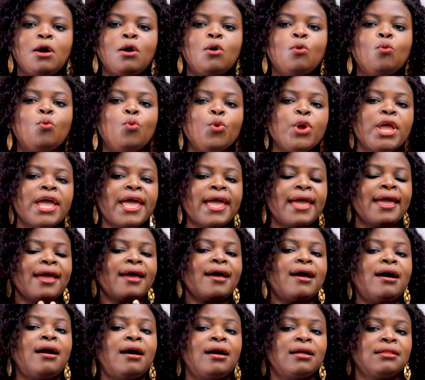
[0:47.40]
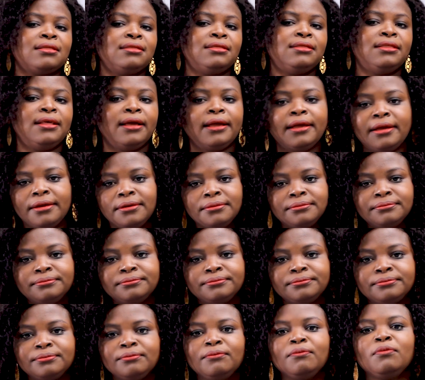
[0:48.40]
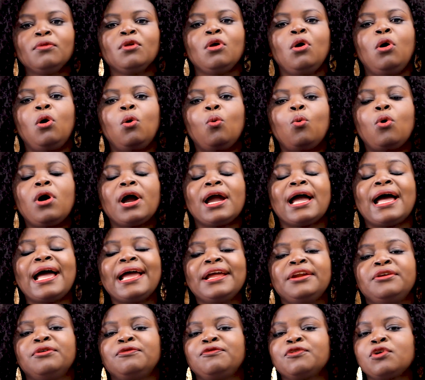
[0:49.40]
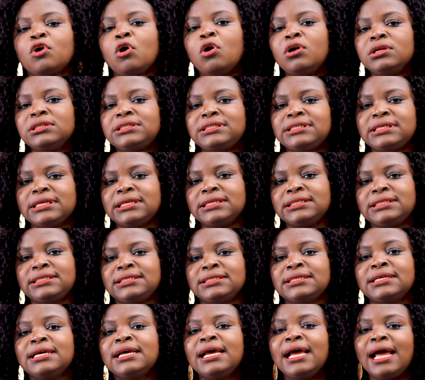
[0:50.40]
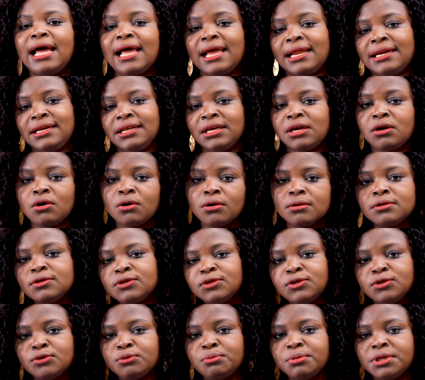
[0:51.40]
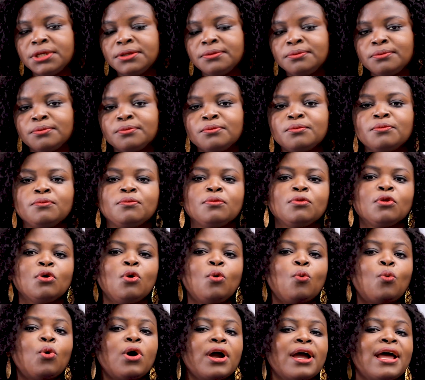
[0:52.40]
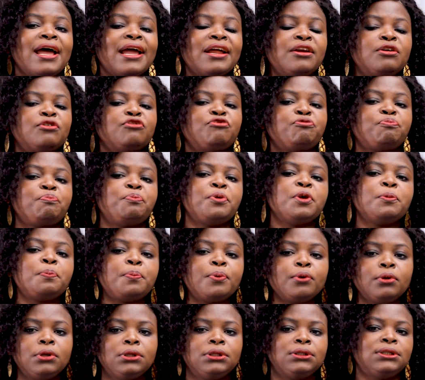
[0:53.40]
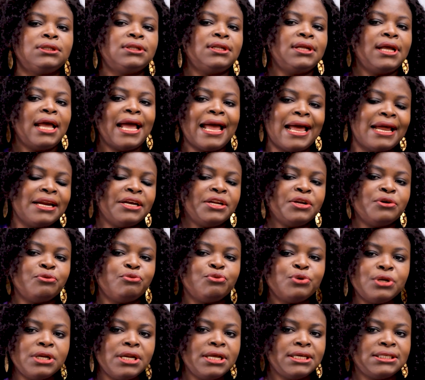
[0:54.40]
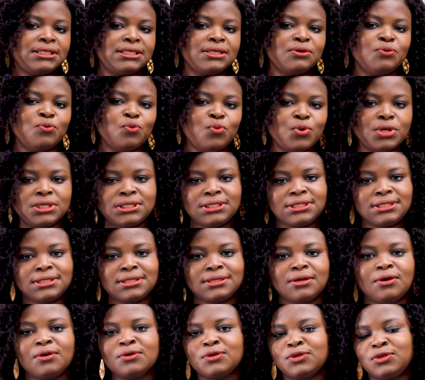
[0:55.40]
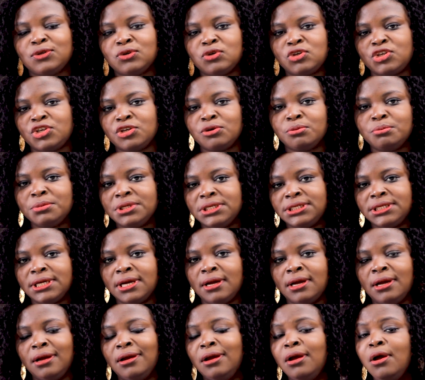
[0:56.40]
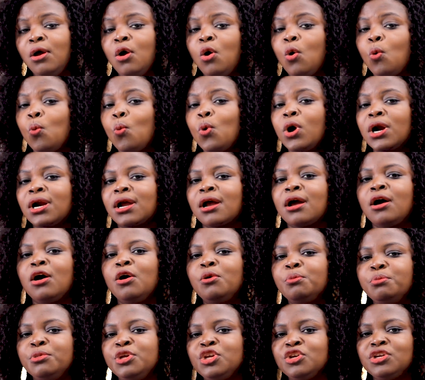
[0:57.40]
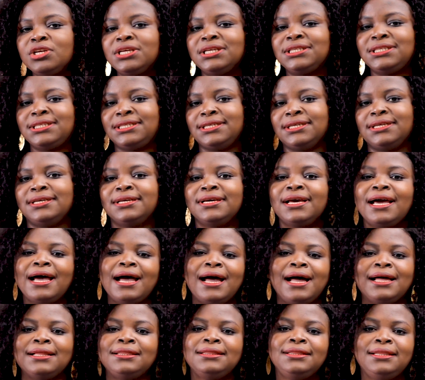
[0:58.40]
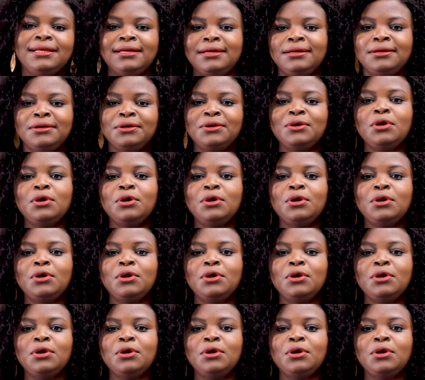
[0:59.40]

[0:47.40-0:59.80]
Where are they? What kind of content are they consuming? What kind of people are they relating with on social media? What community are they?